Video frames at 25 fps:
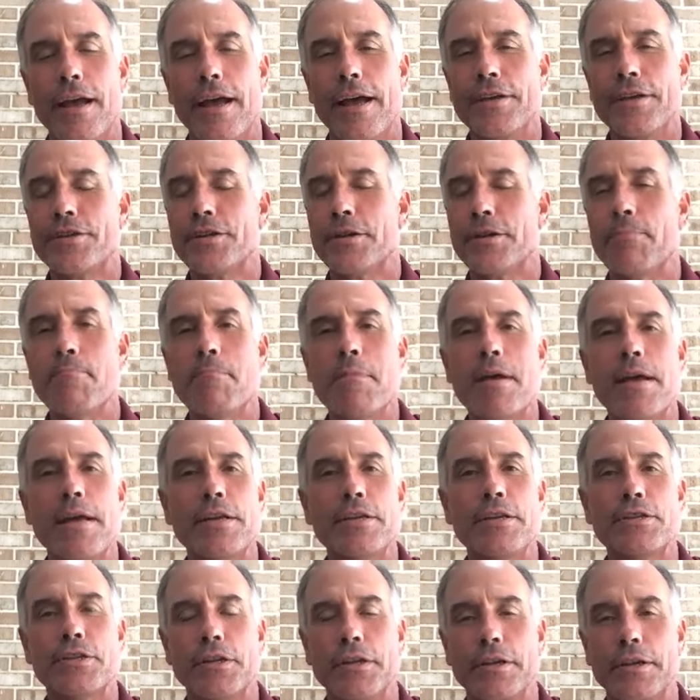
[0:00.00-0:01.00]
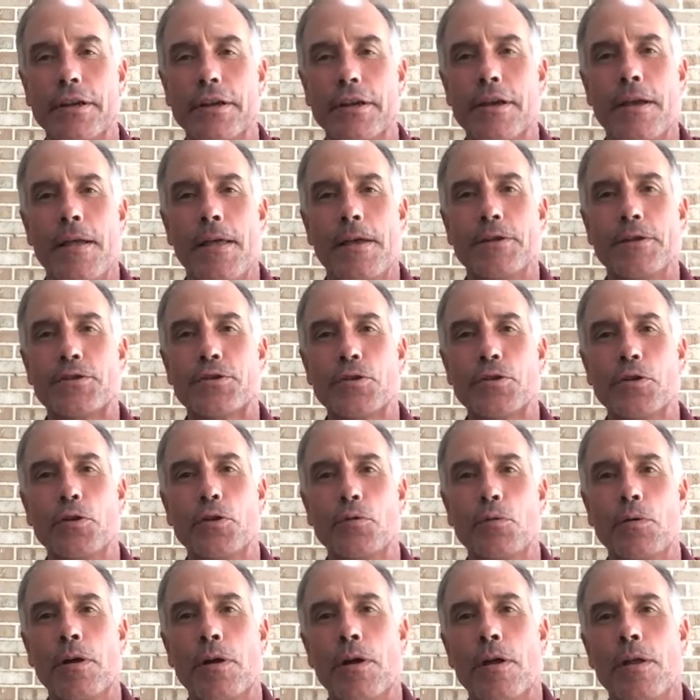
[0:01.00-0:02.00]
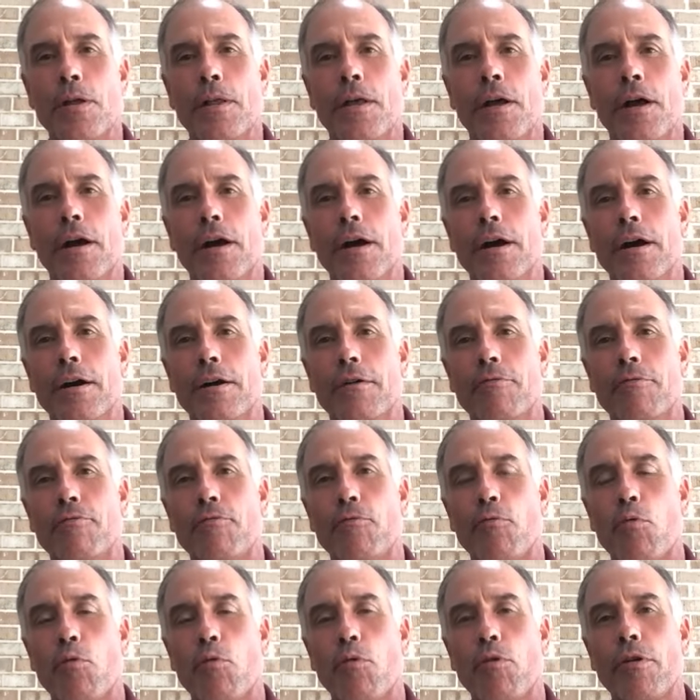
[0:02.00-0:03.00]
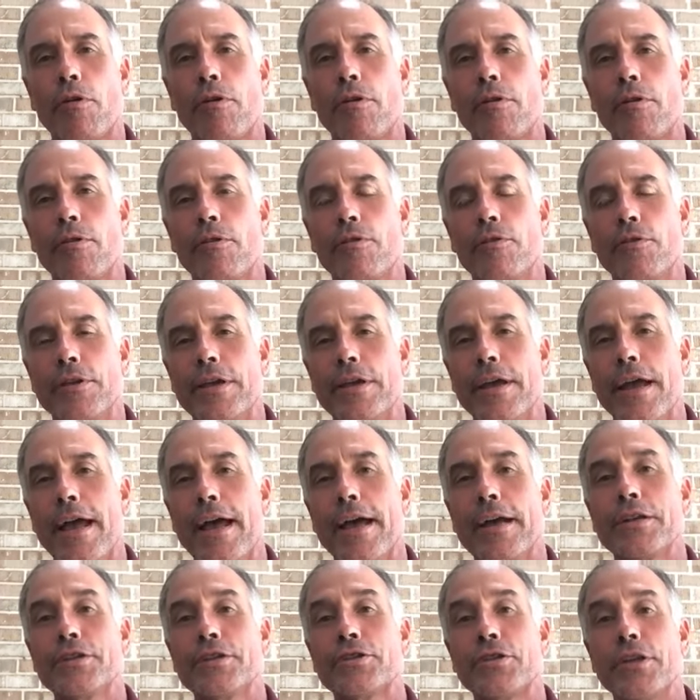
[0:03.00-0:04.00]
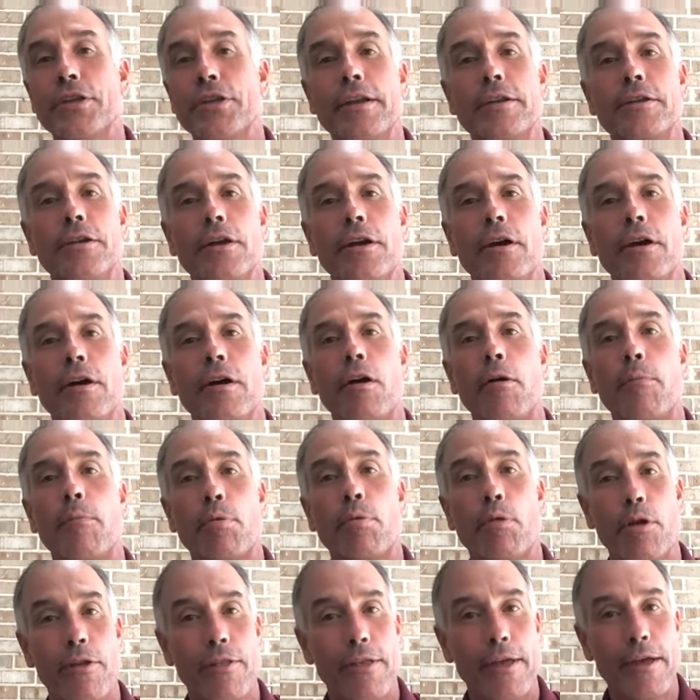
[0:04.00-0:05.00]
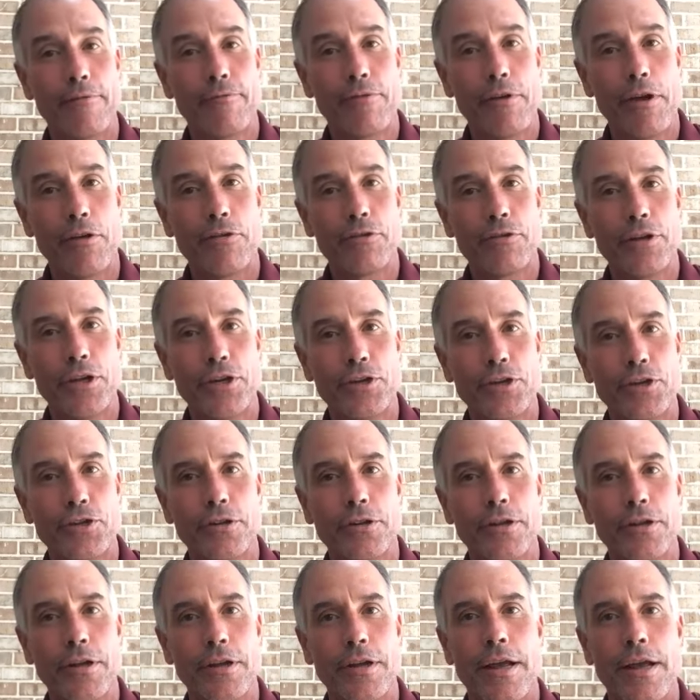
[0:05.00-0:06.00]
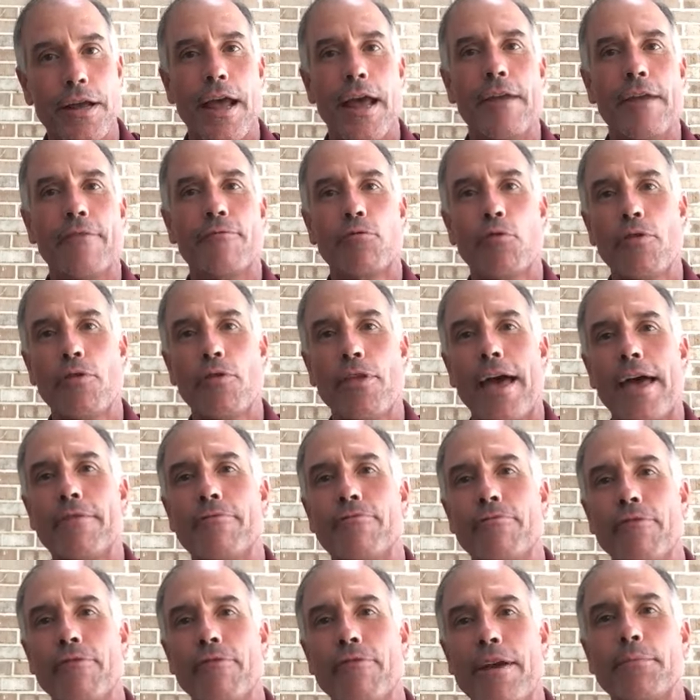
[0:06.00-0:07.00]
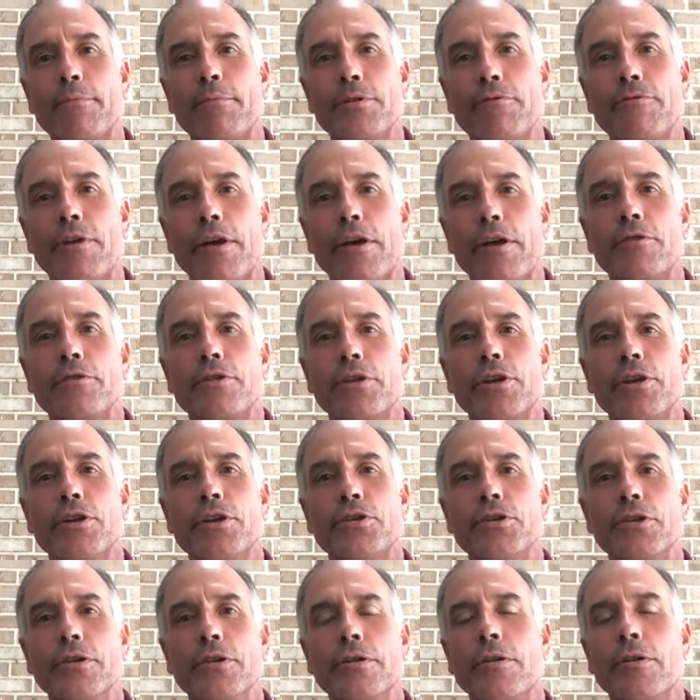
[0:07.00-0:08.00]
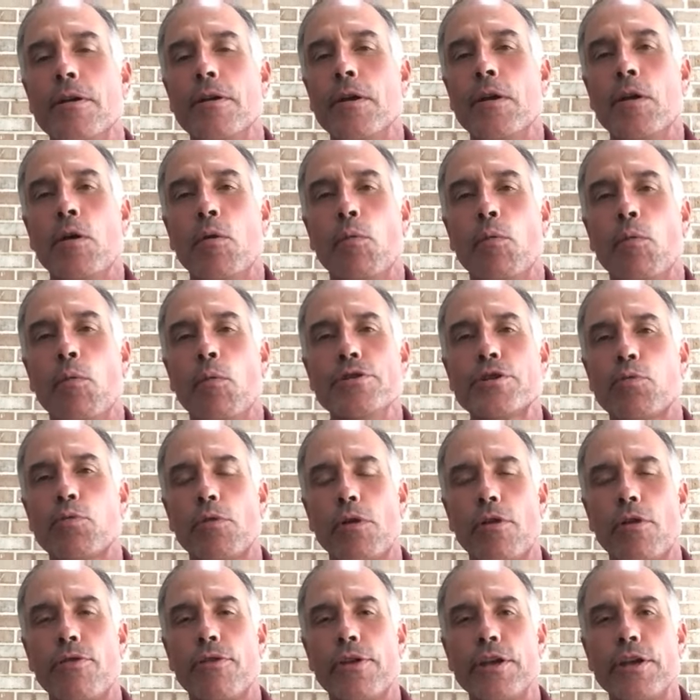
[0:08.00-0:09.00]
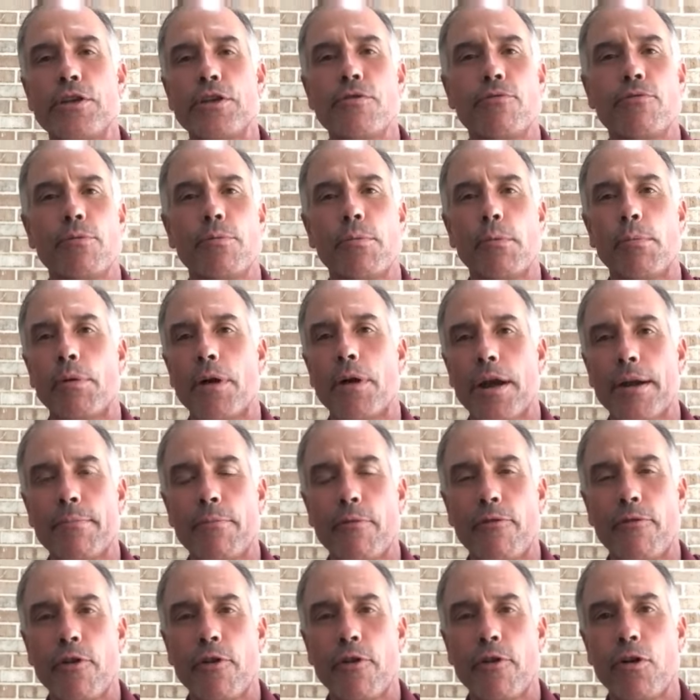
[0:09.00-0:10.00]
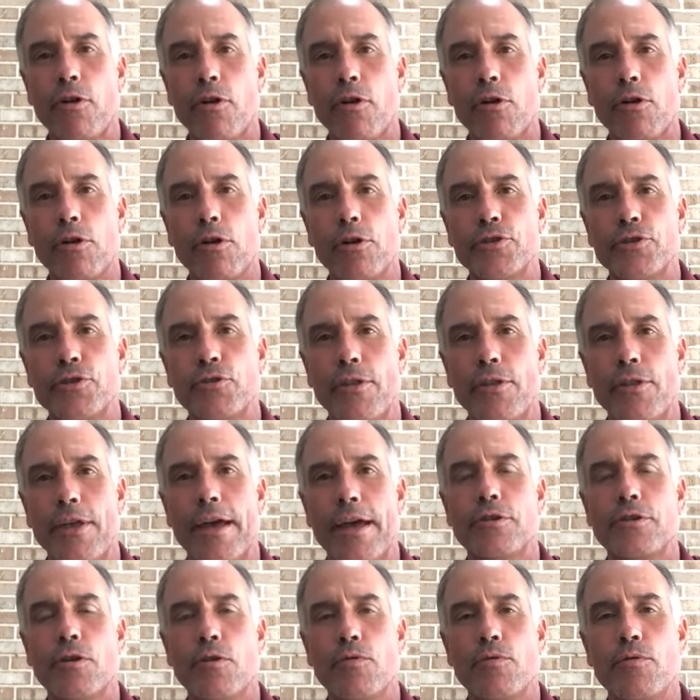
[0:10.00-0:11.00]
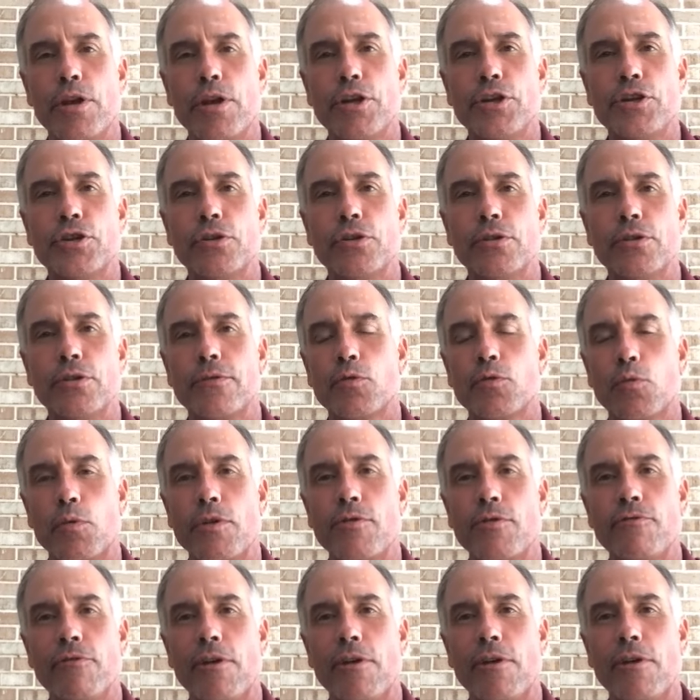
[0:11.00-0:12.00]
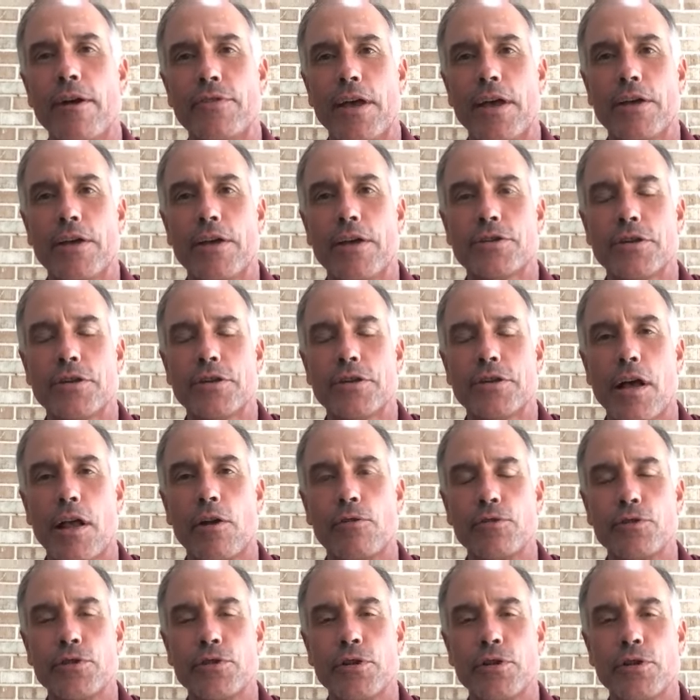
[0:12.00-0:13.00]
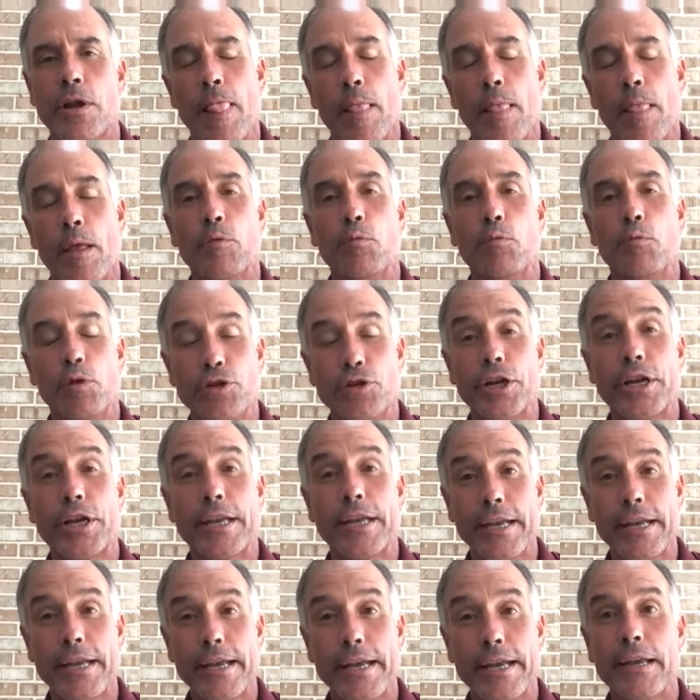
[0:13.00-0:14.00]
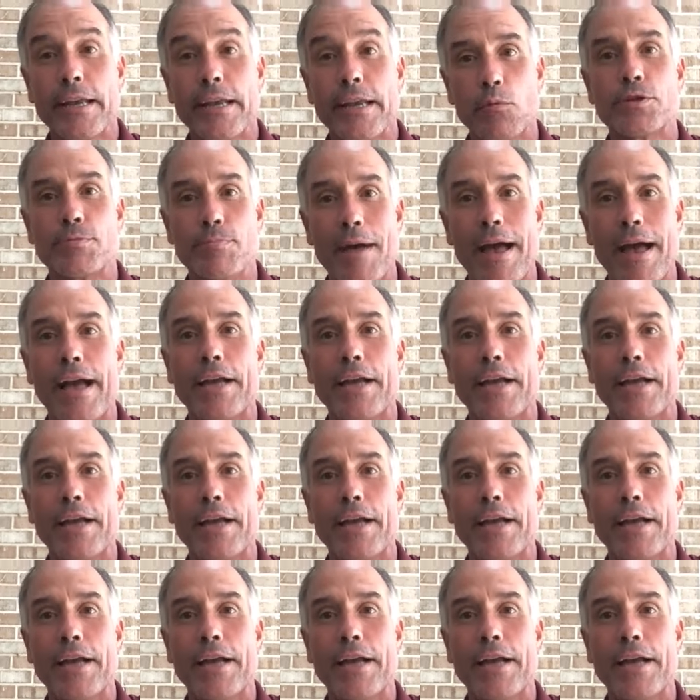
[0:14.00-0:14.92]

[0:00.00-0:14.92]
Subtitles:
It's amazing. And so for the ags that are part of that foundation and for that family foundation, we just want to thank you from the bottom of our hearts for that donation of $25,000, which again was matched